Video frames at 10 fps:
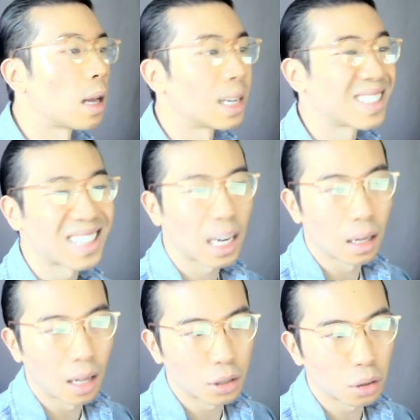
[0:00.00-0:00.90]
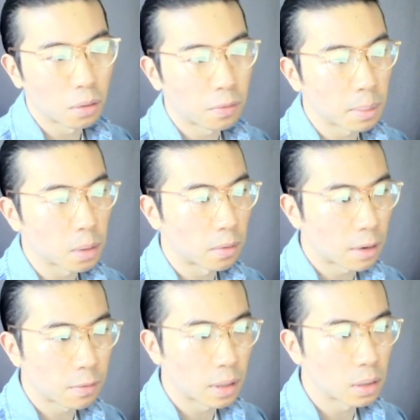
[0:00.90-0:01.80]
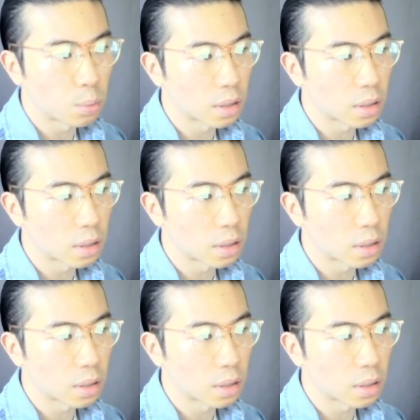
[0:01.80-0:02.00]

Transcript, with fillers: psychological frames of reference,